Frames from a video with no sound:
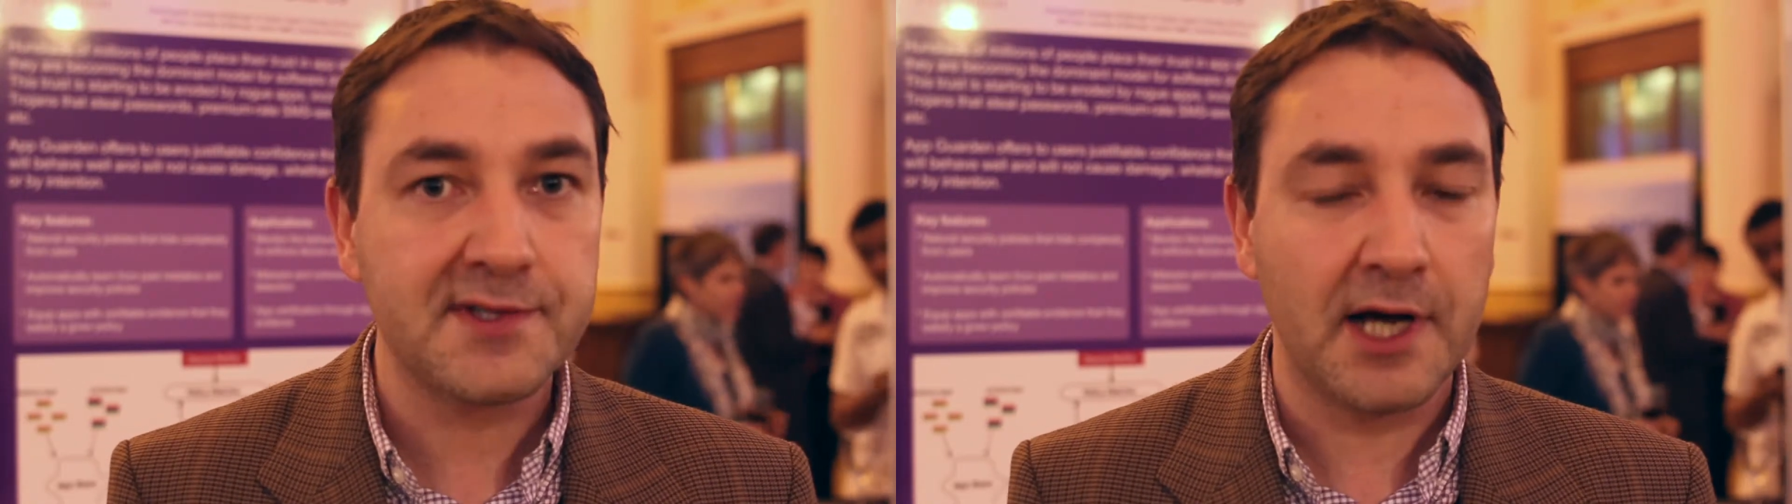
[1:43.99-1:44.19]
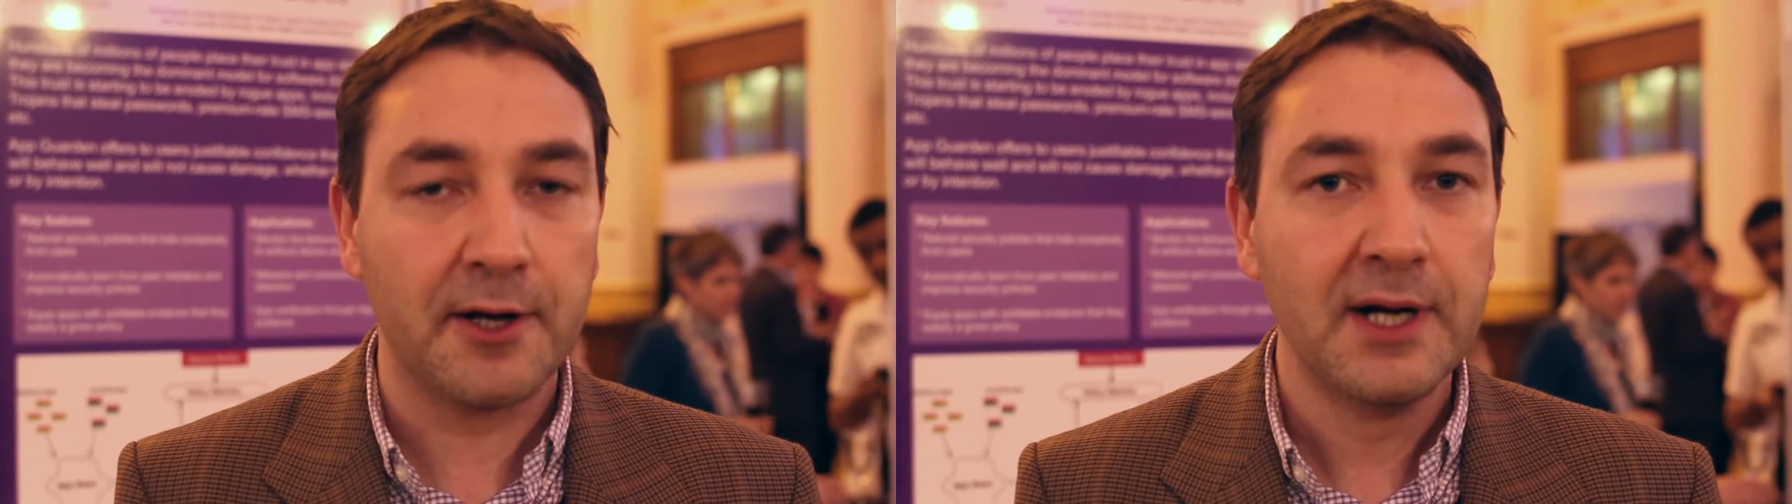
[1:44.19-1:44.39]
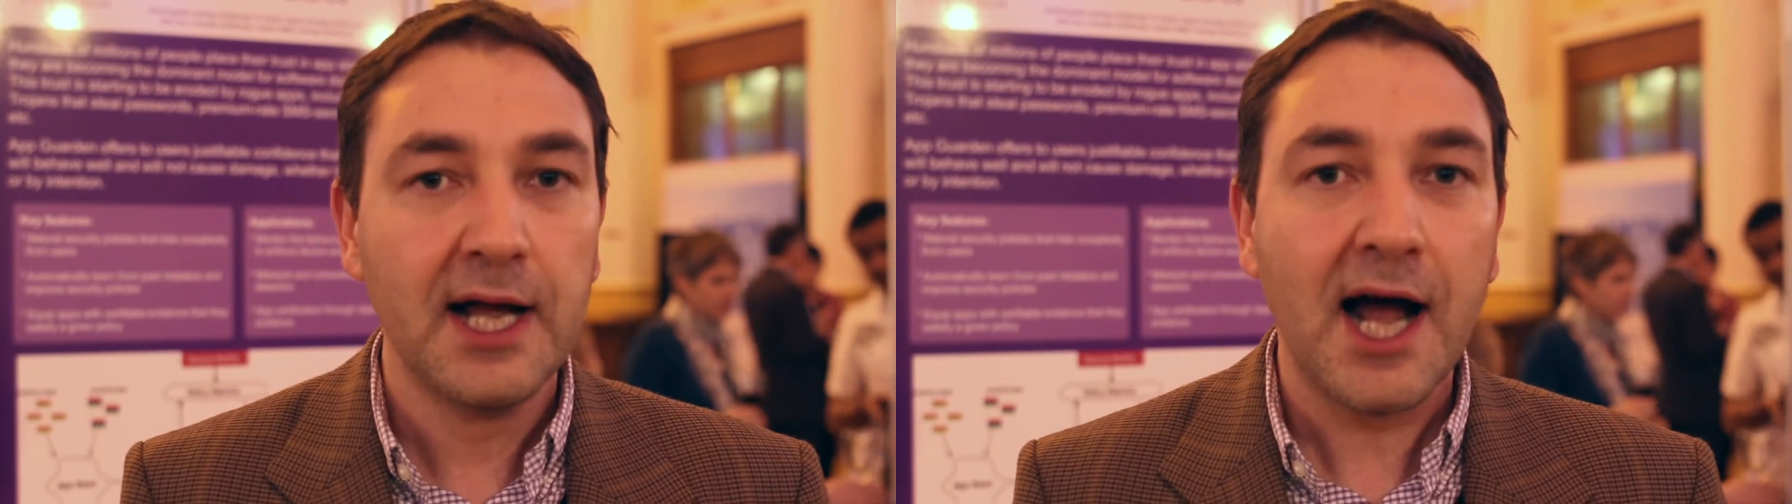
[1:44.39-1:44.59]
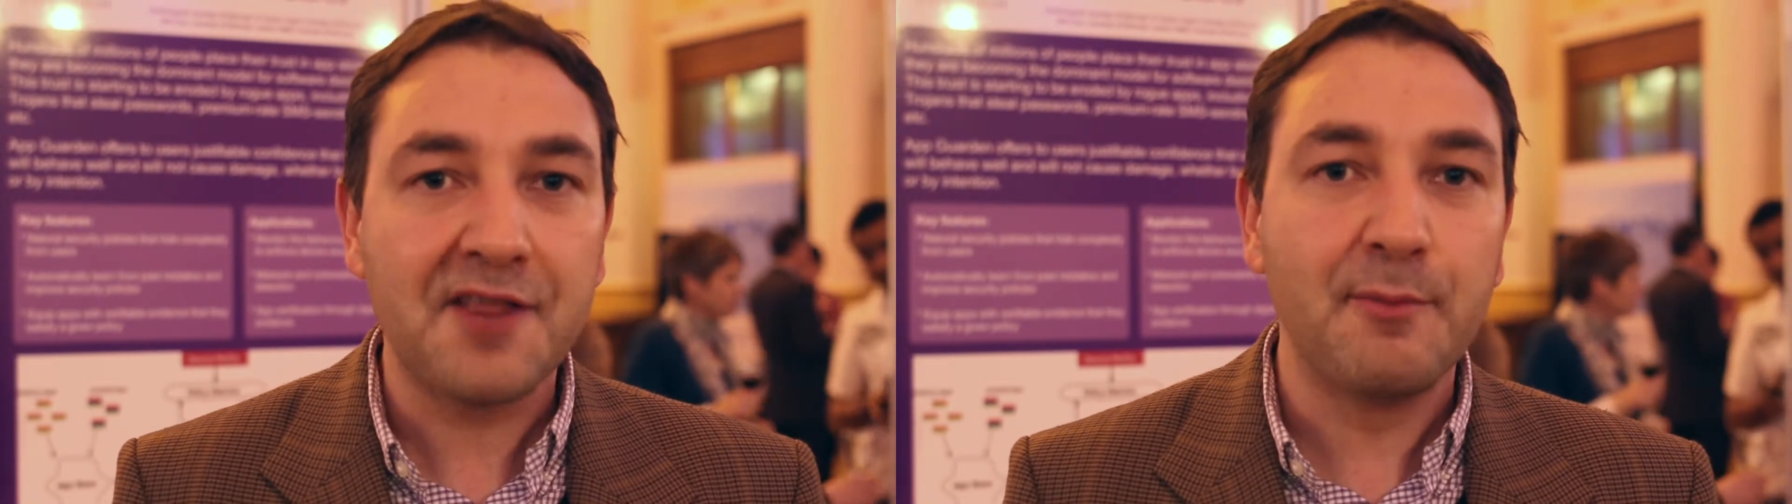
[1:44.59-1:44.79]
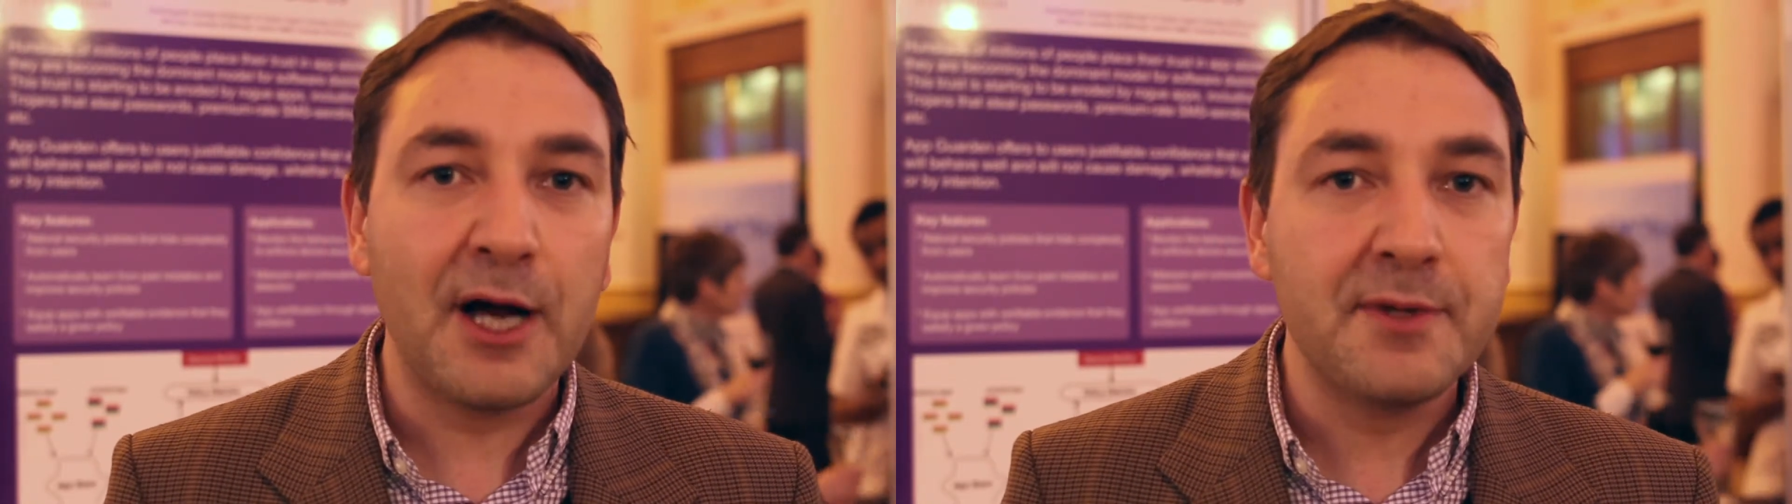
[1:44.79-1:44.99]
So
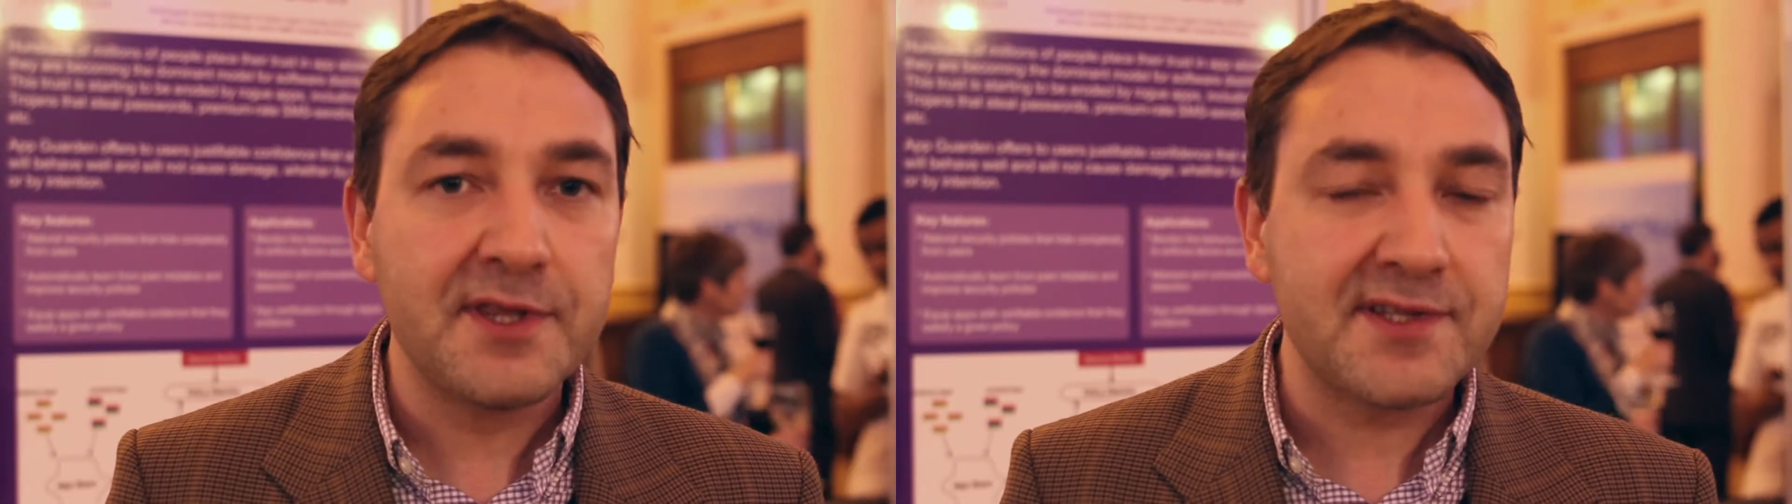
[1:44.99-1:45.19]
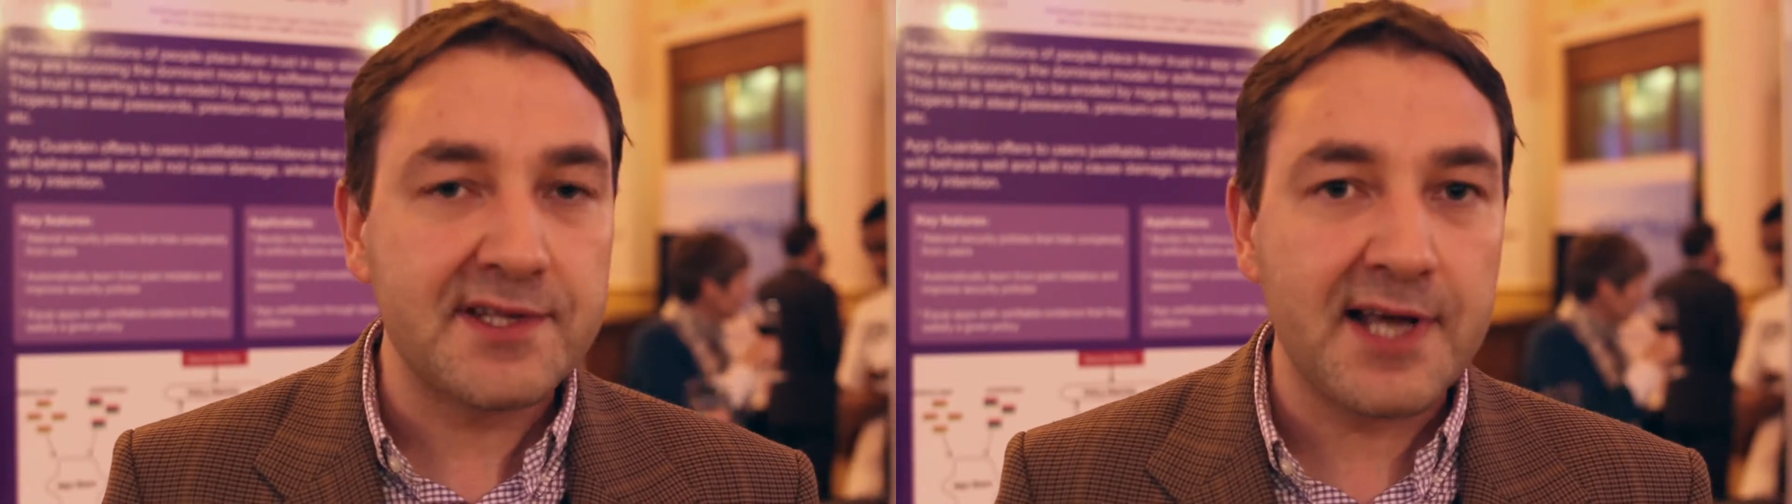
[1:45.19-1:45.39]
at the moment this